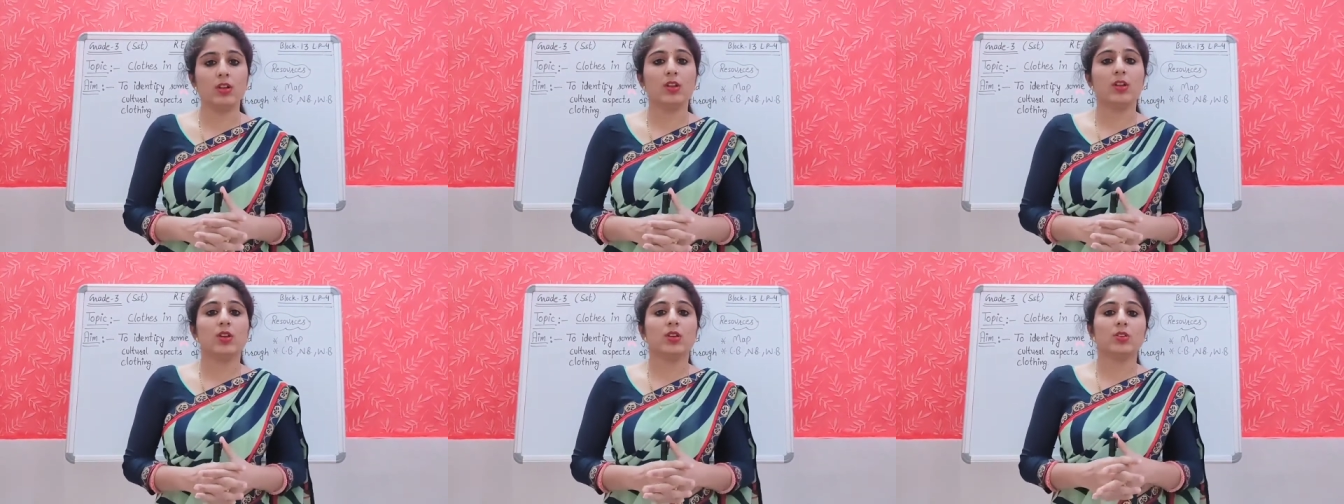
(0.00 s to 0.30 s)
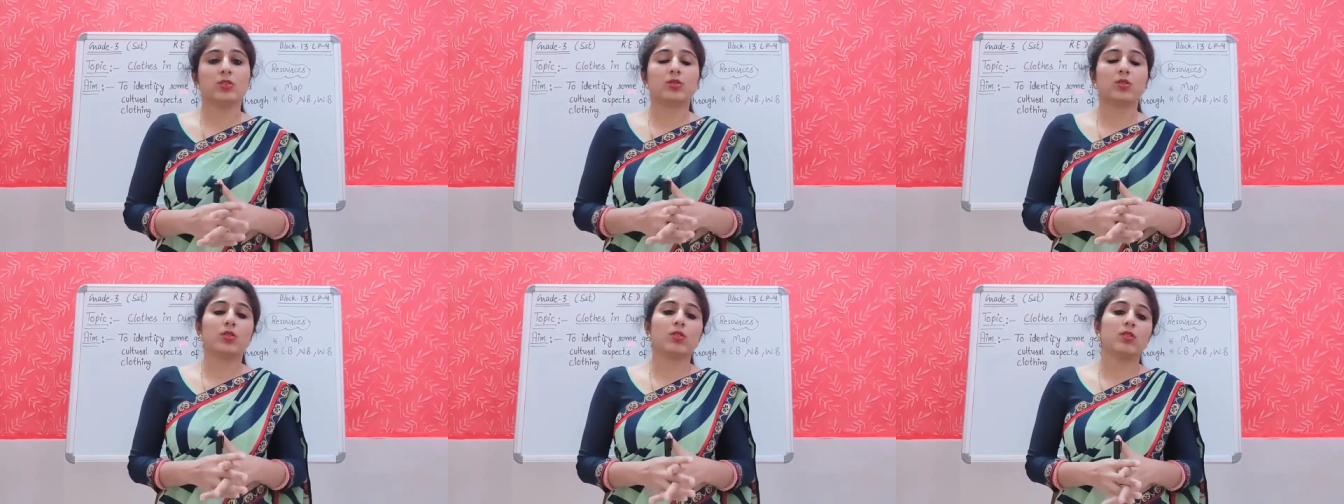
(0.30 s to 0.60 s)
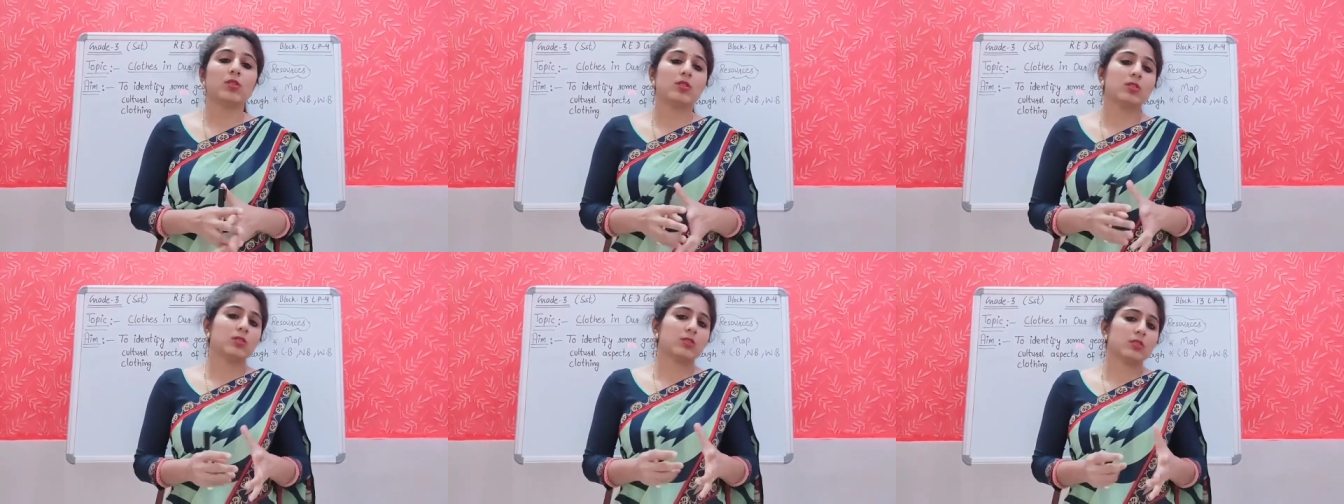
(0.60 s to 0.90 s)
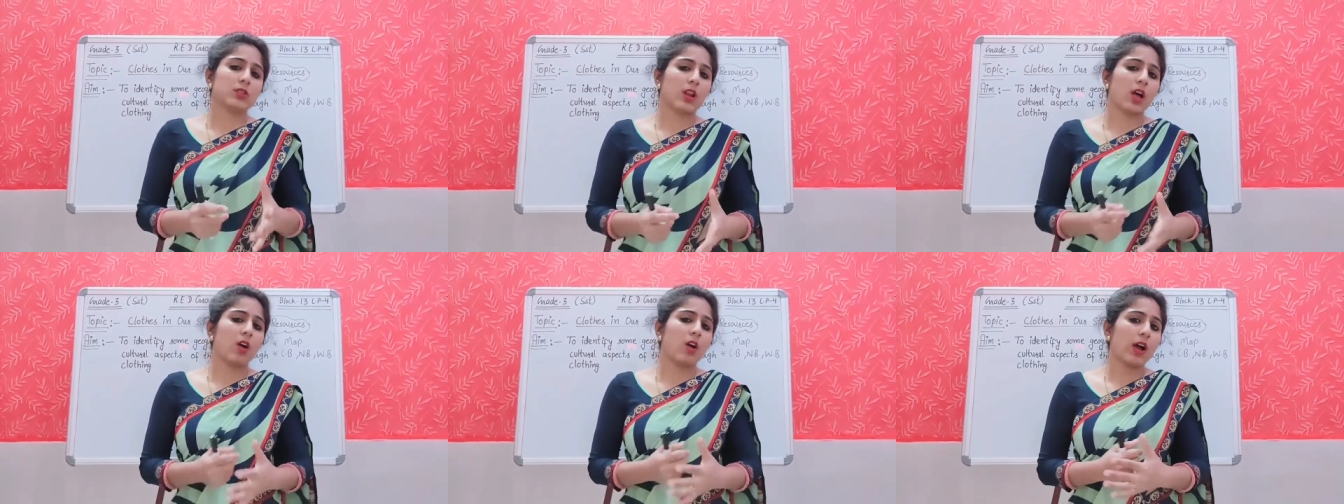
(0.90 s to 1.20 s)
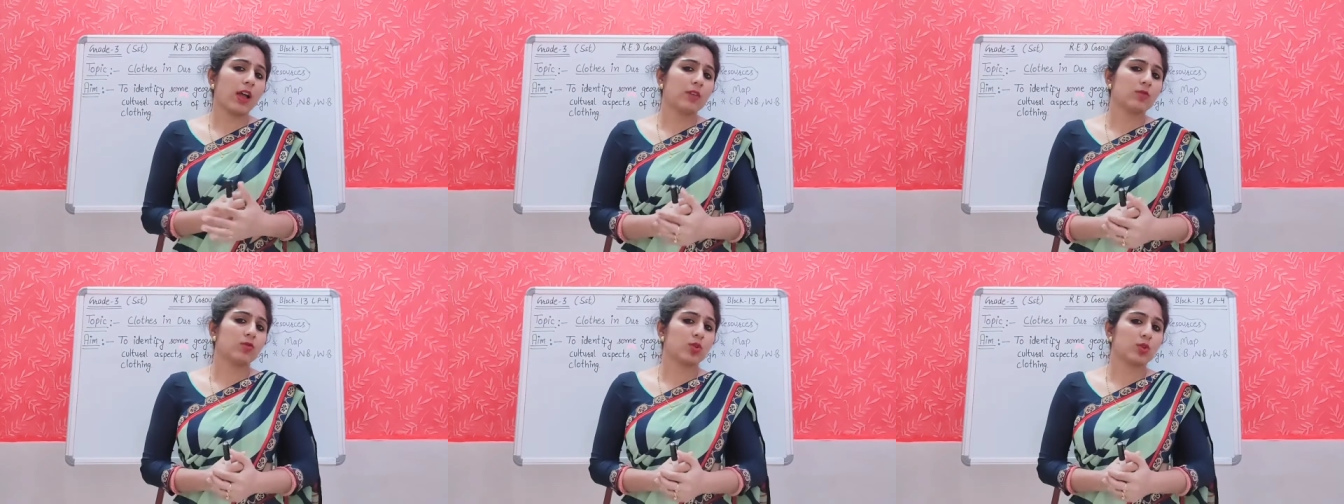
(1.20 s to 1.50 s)
So now
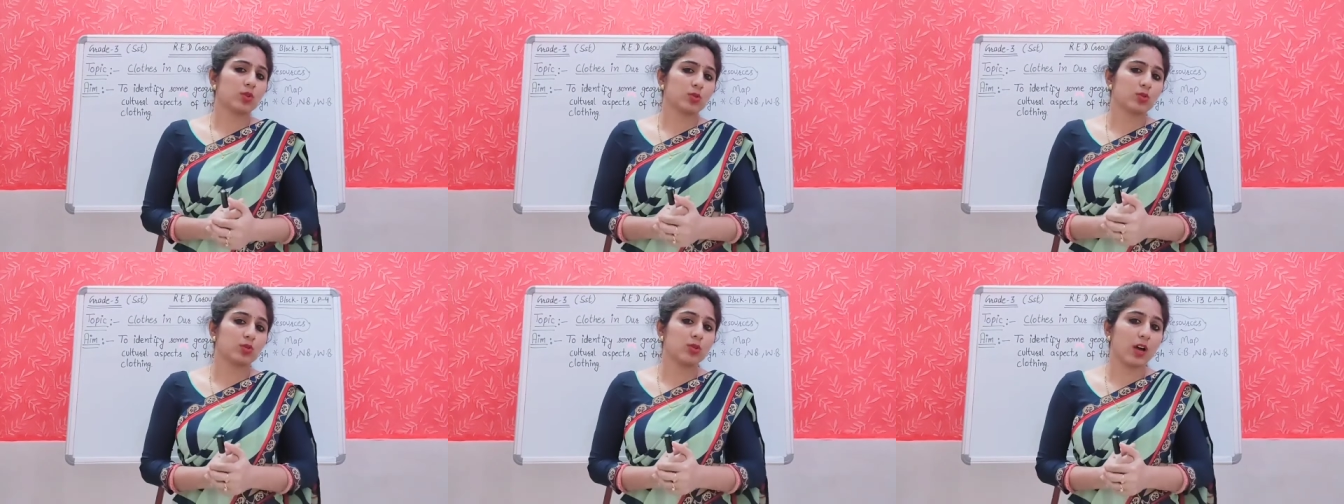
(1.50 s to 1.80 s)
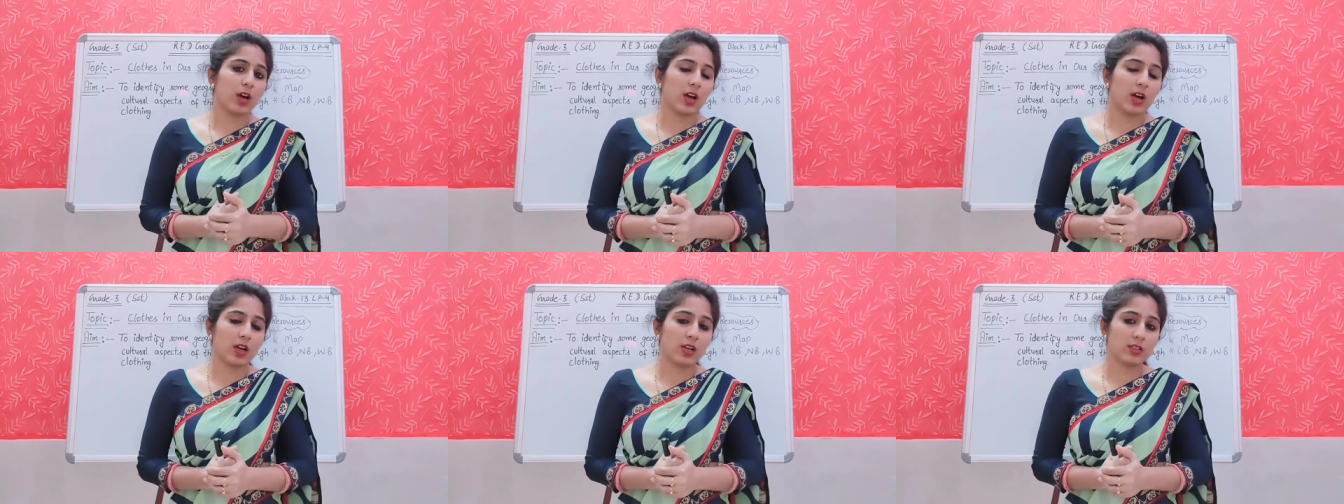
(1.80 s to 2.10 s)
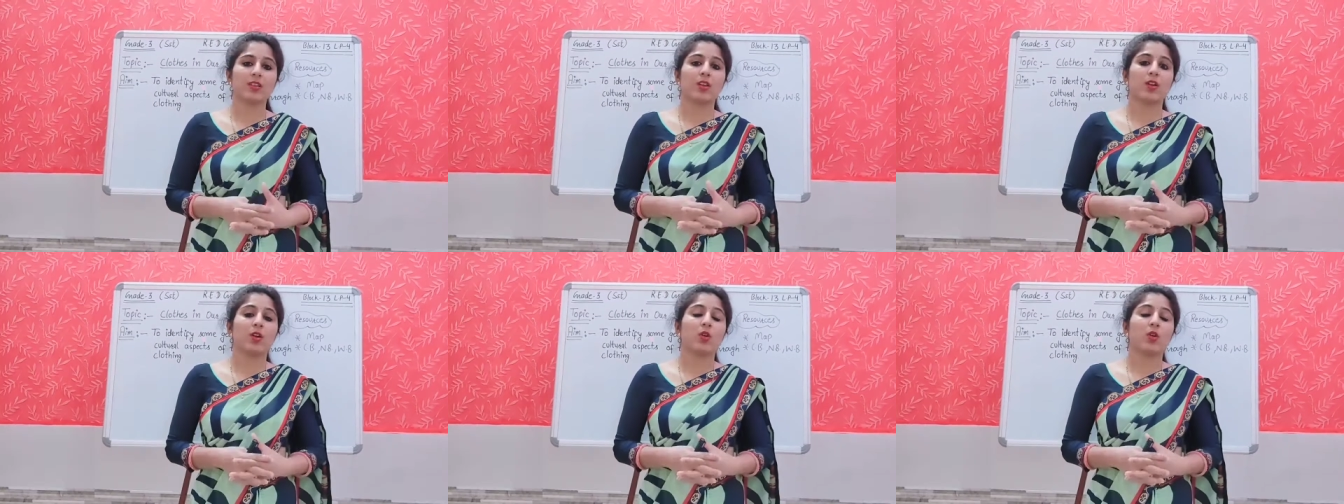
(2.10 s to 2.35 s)
I want to ask,